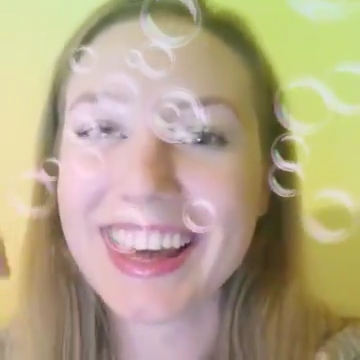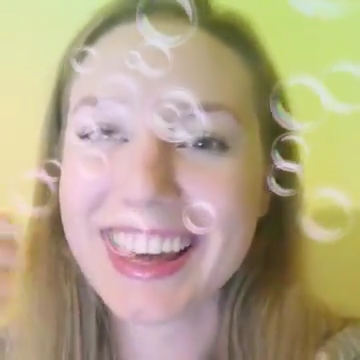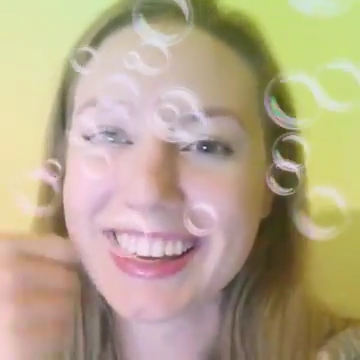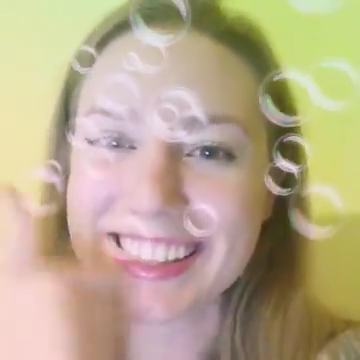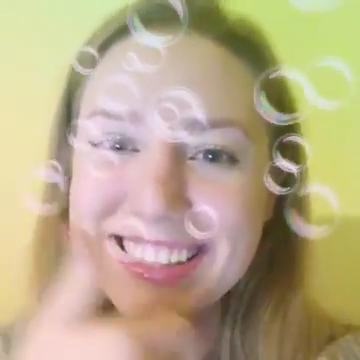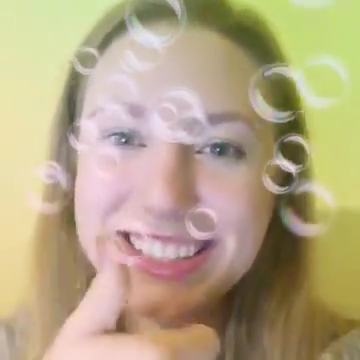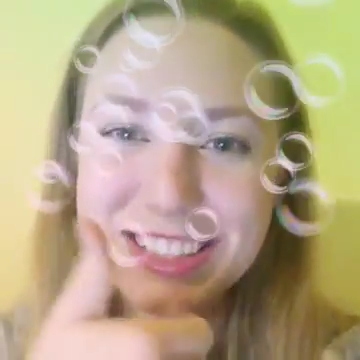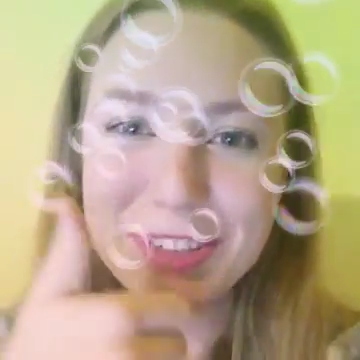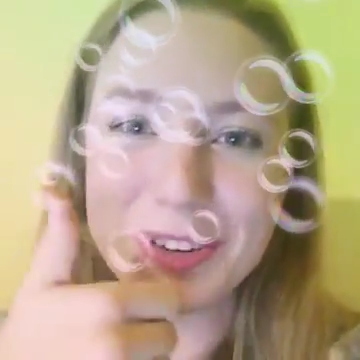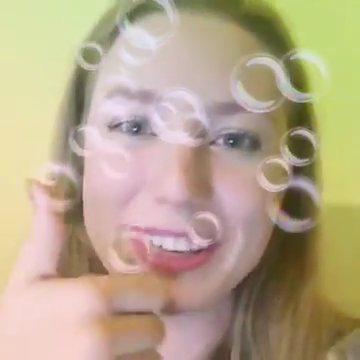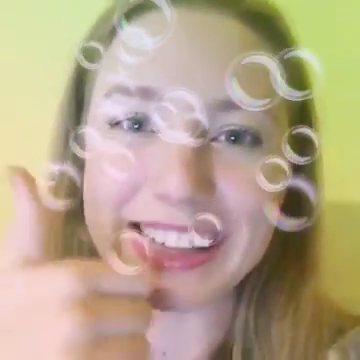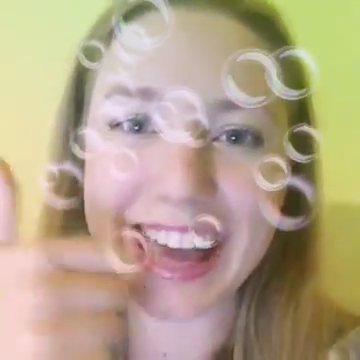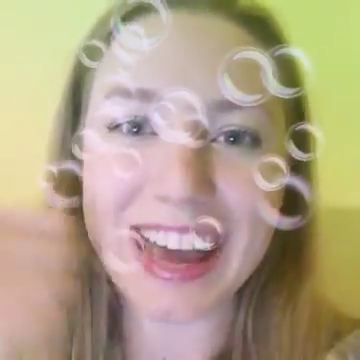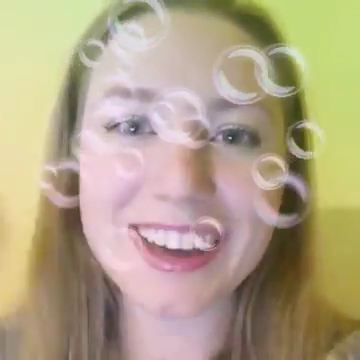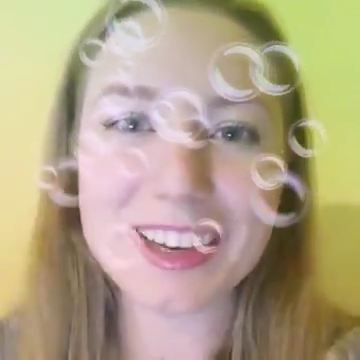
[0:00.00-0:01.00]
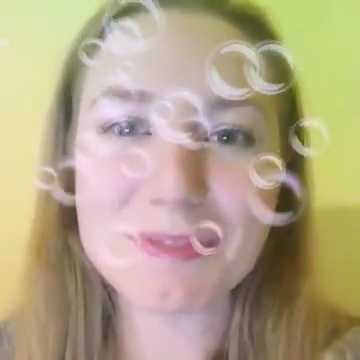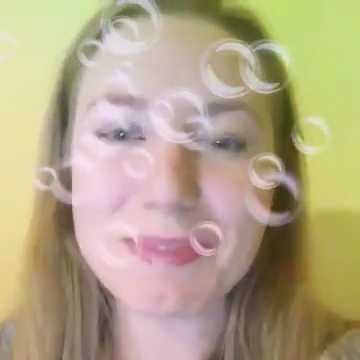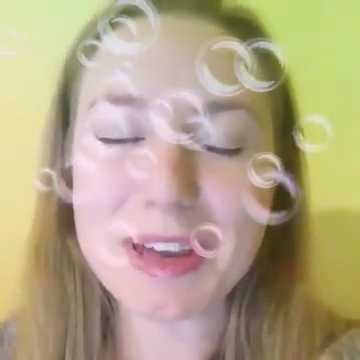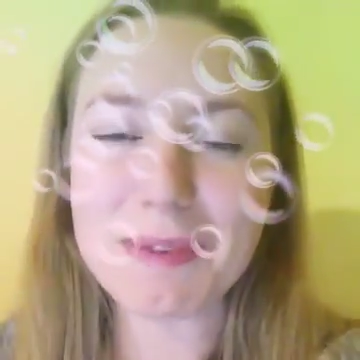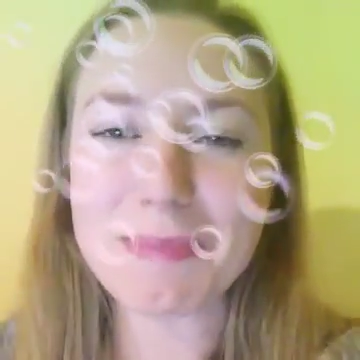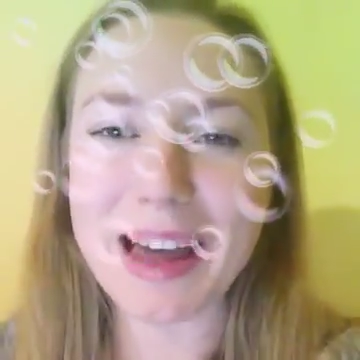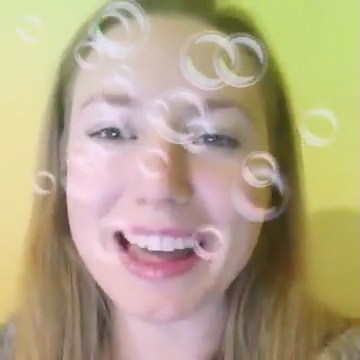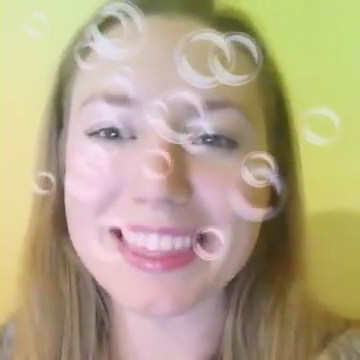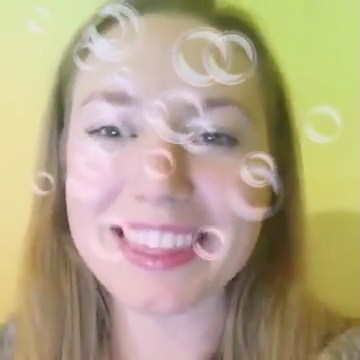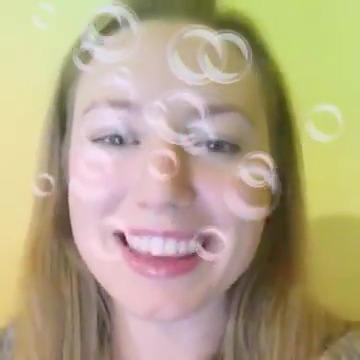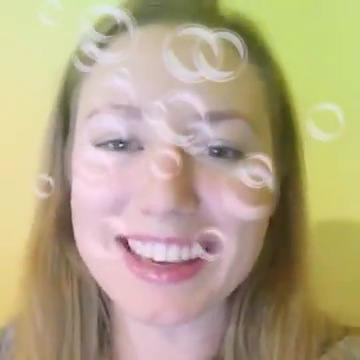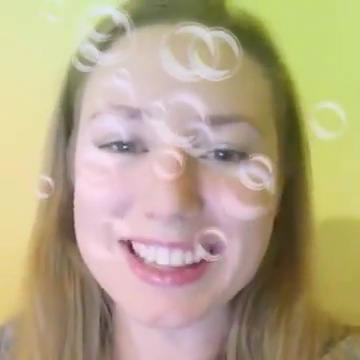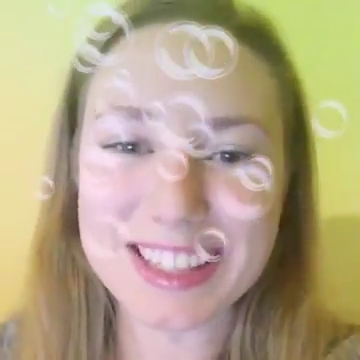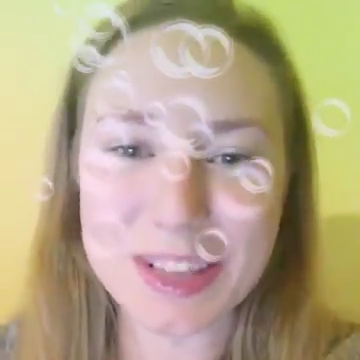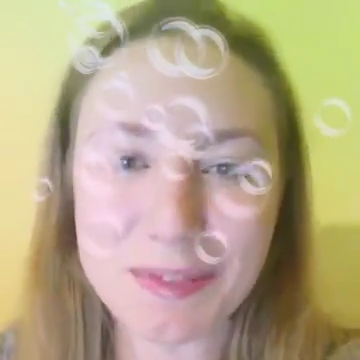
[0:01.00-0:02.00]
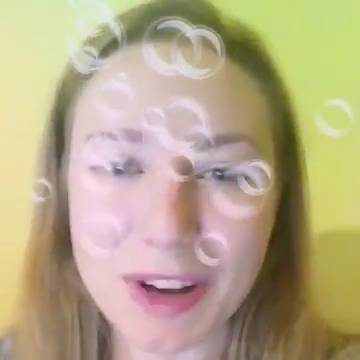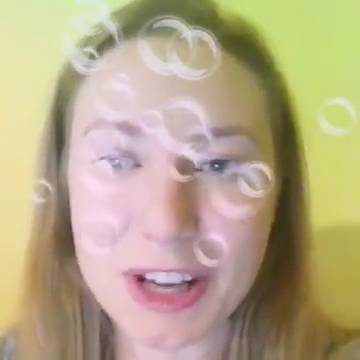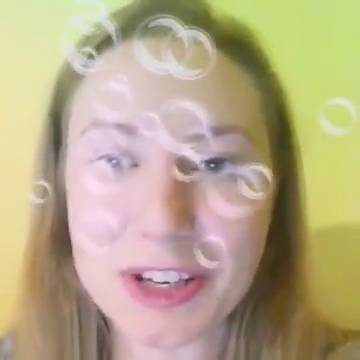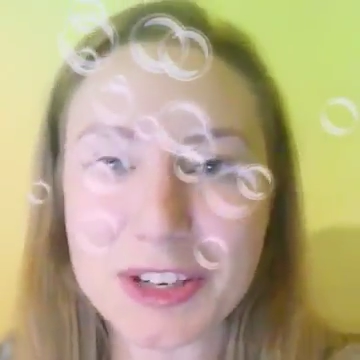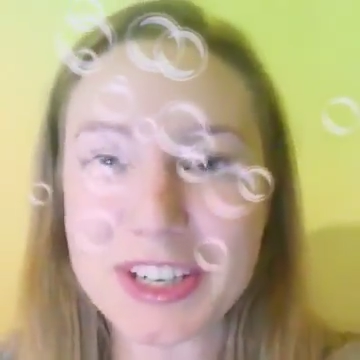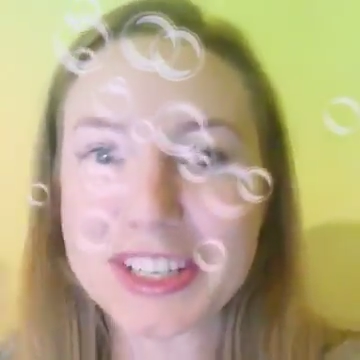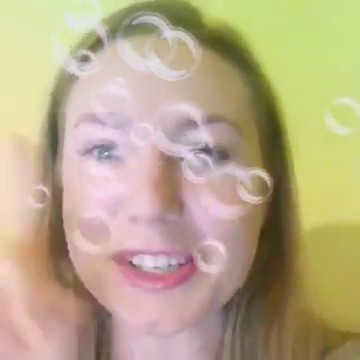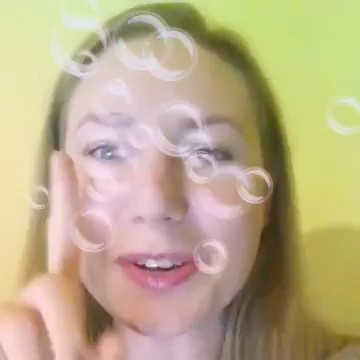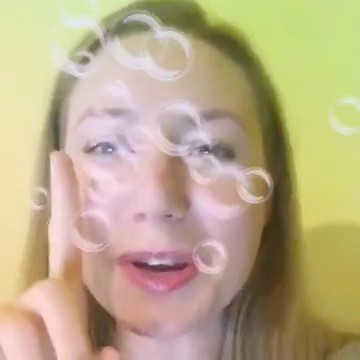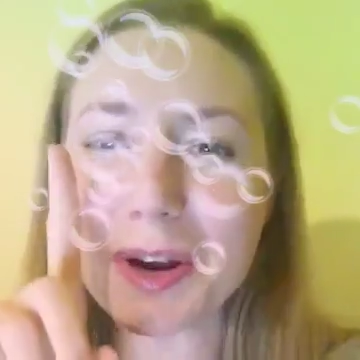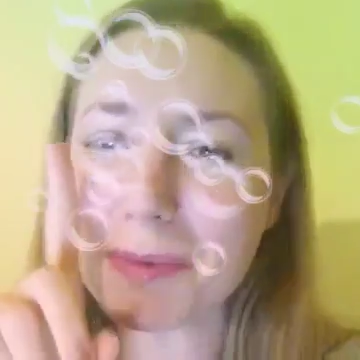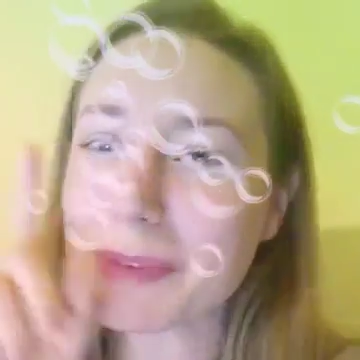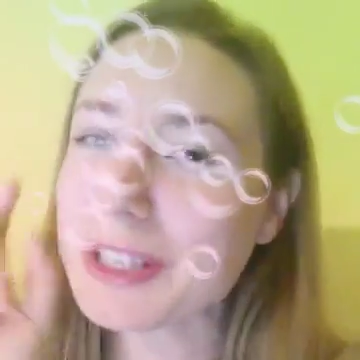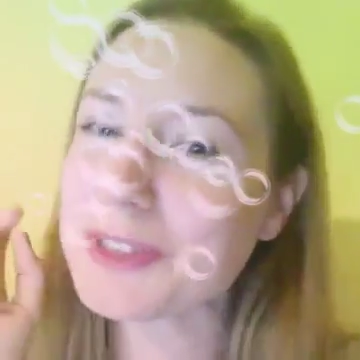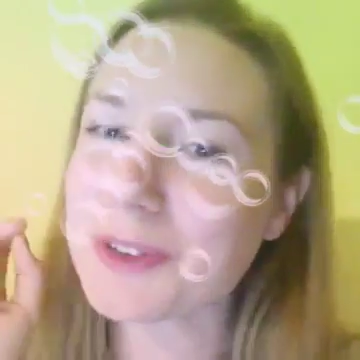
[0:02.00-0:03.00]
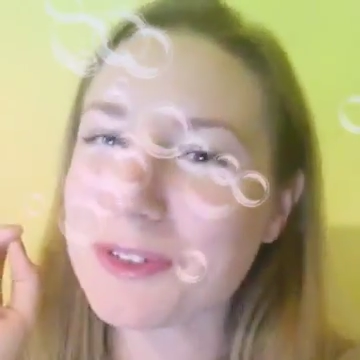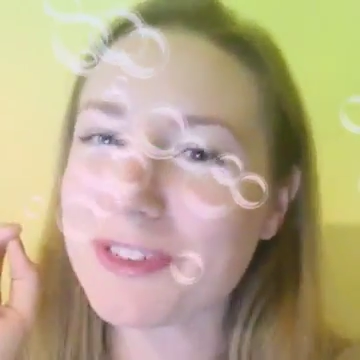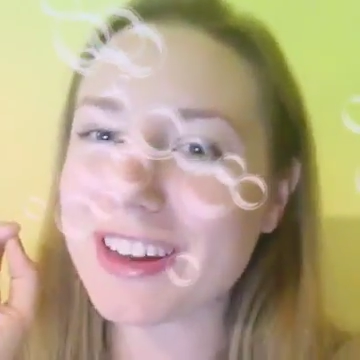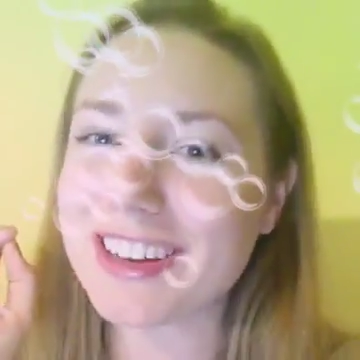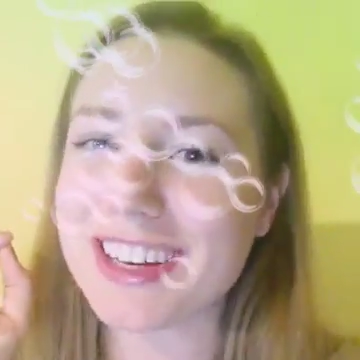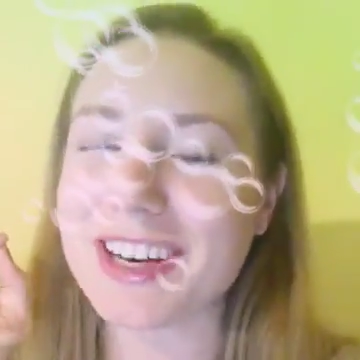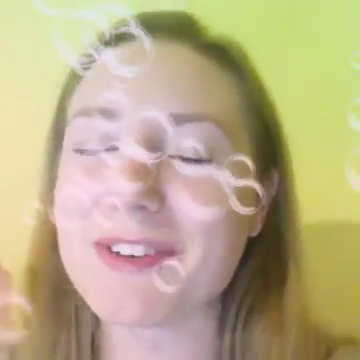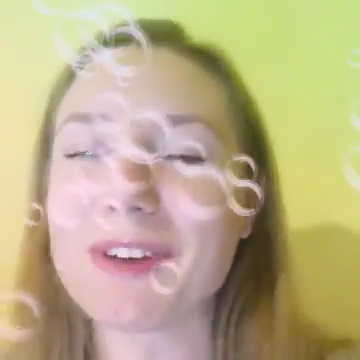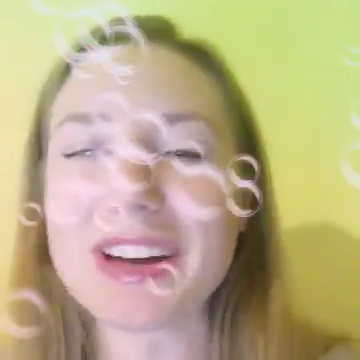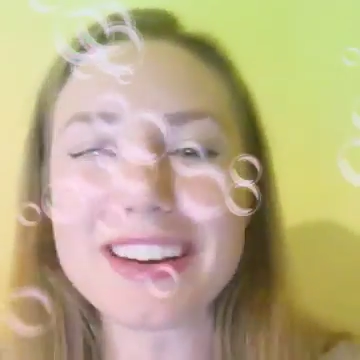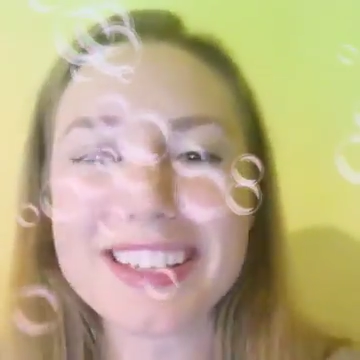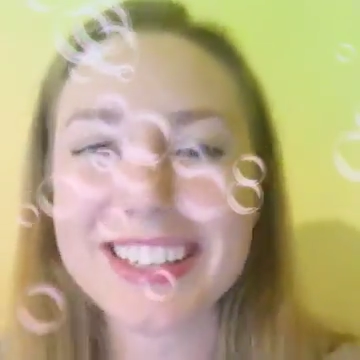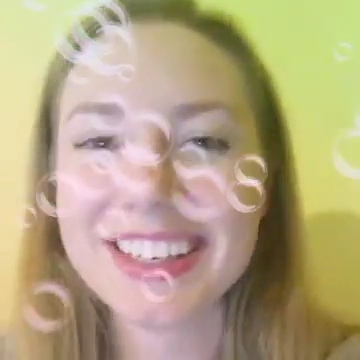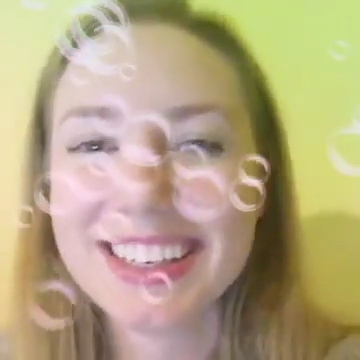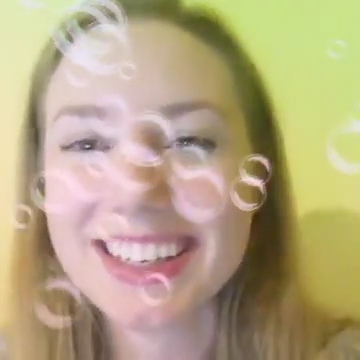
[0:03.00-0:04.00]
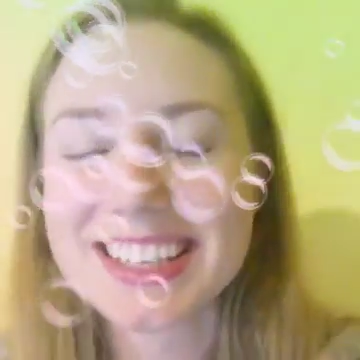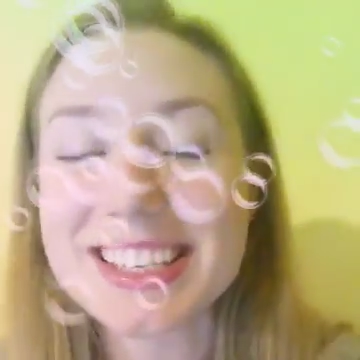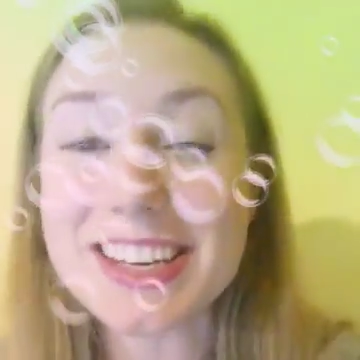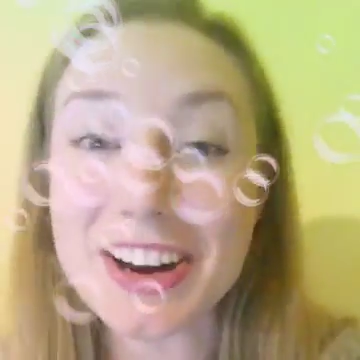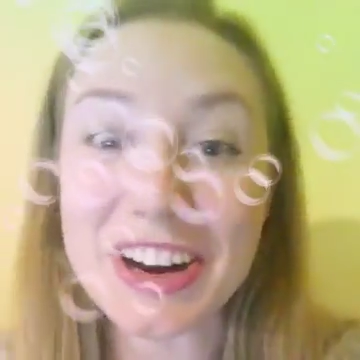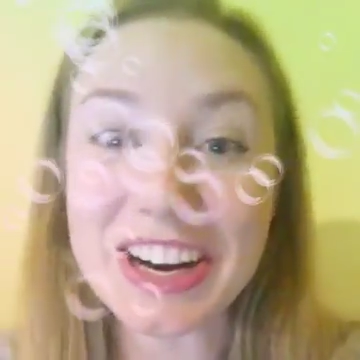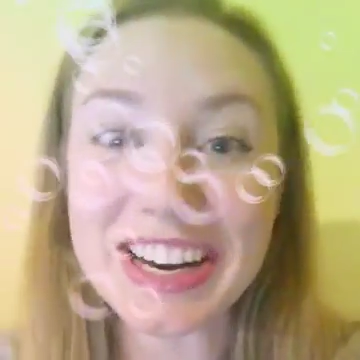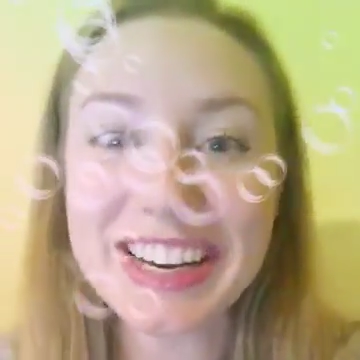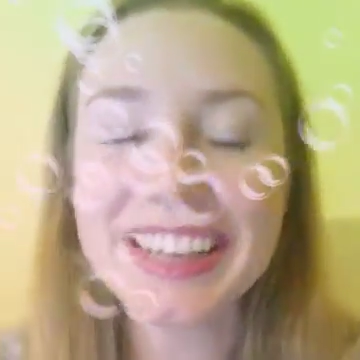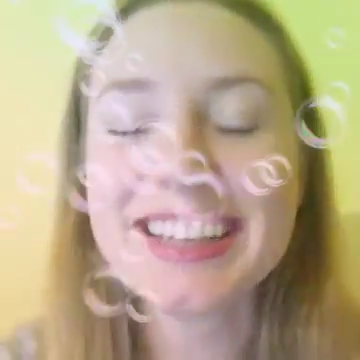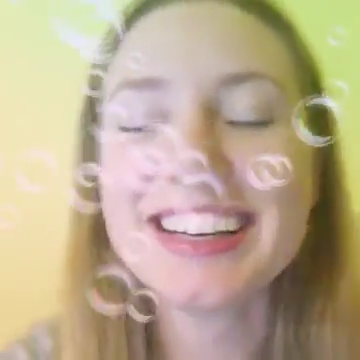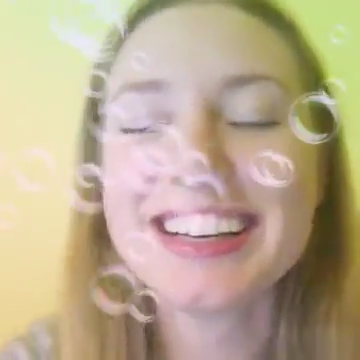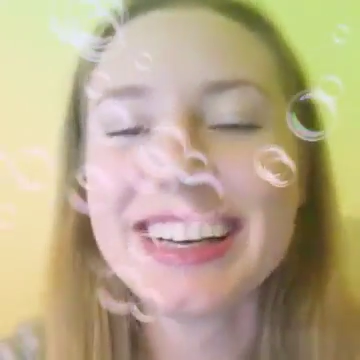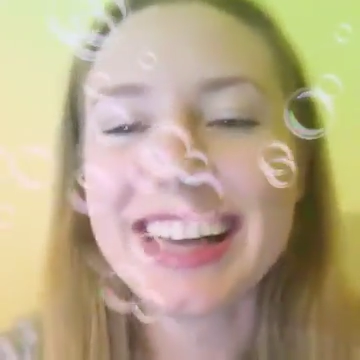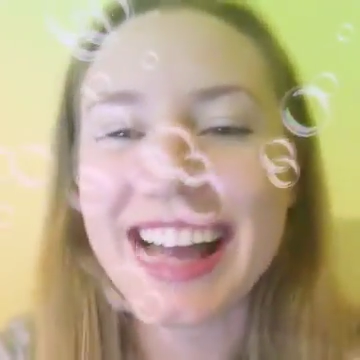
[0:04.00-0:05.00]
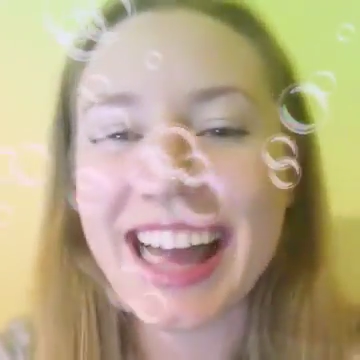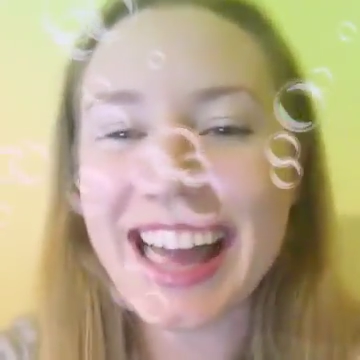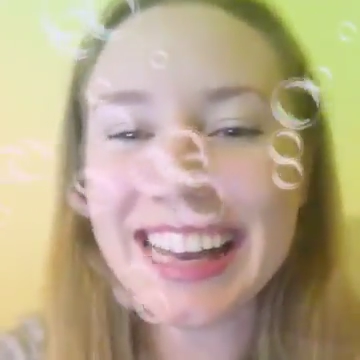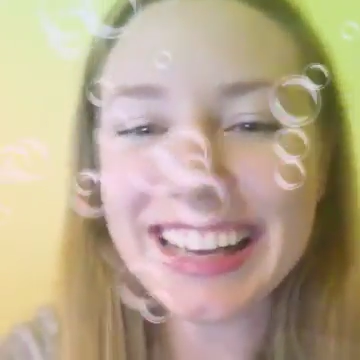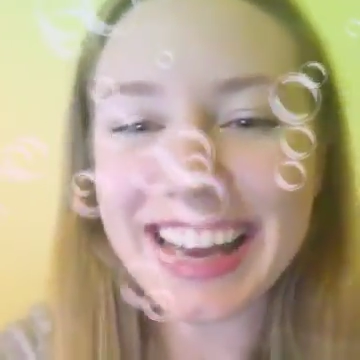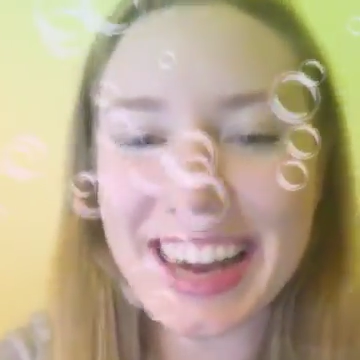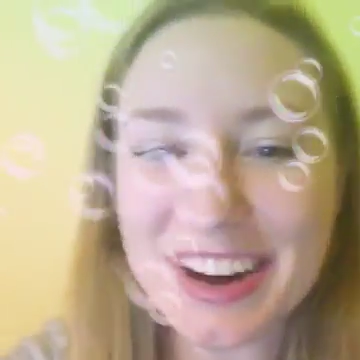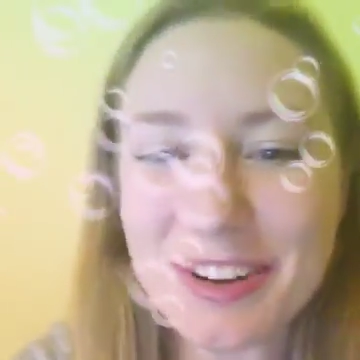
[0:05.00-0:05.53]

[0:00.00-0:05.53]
doing that can be a bad thing in some countries. So I don't mean to offend anyone. Sorry. Anyhow,